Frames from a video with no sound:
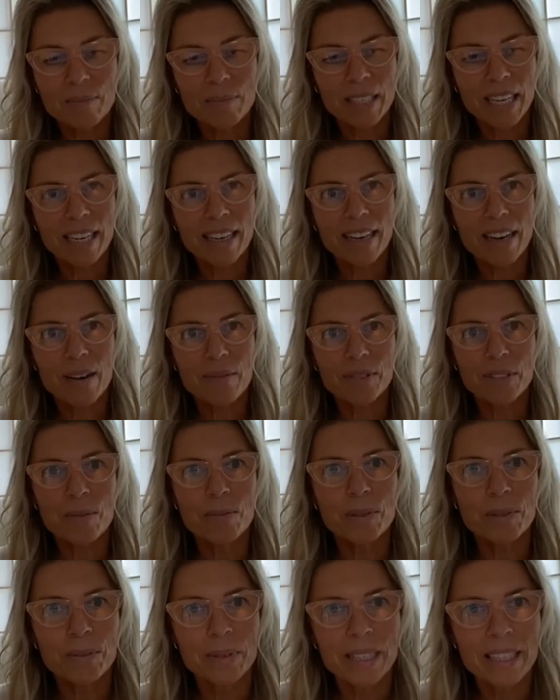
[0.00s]
get
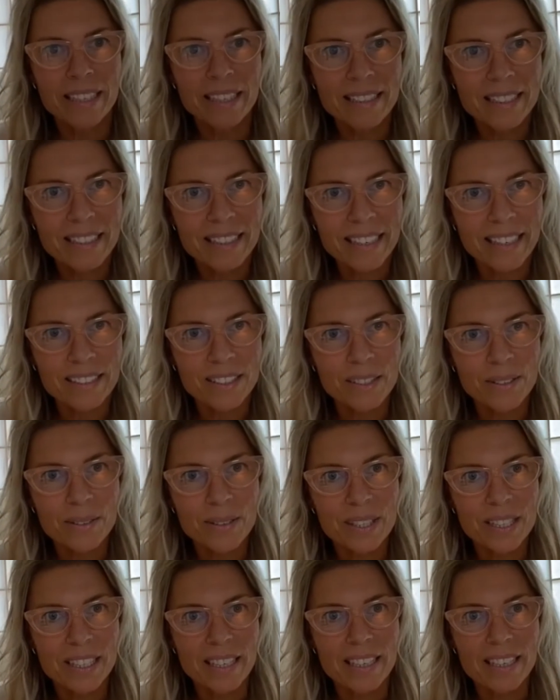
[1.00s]
comfortable with this and as you
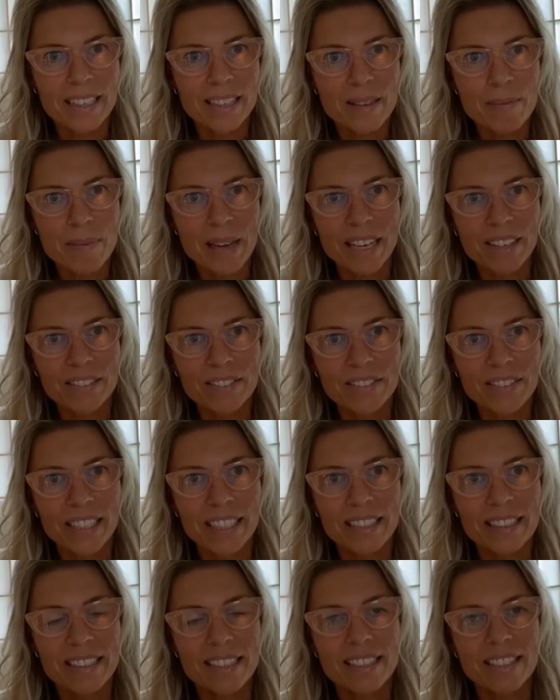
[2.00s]
see the
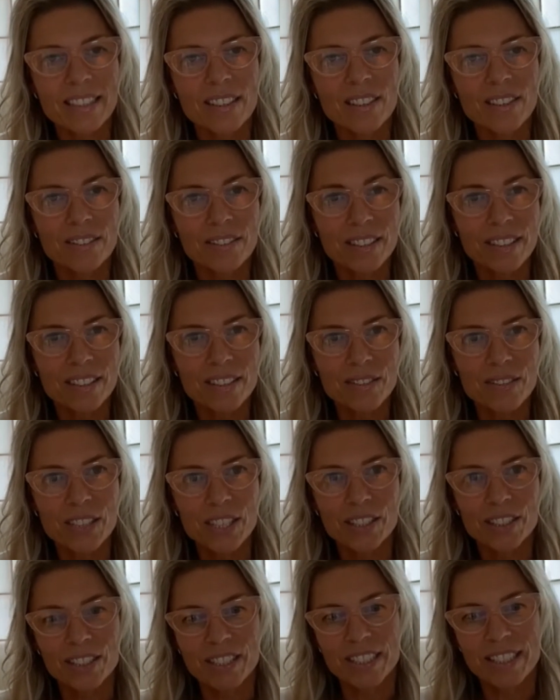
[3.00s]
benefits of this for
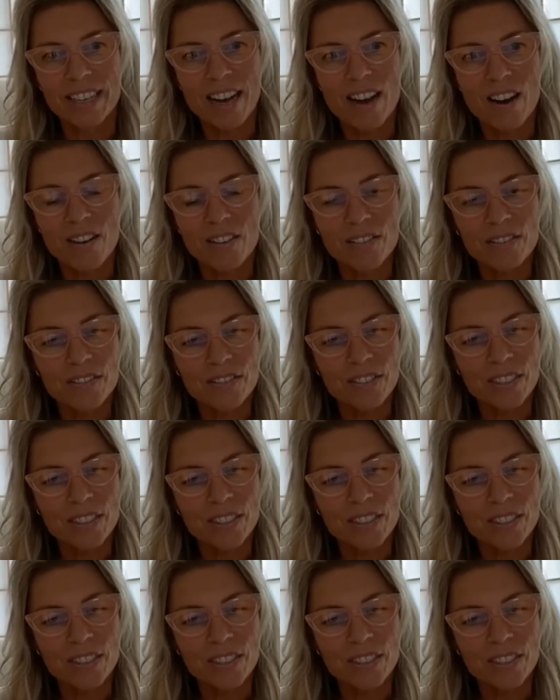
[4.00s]
yourself.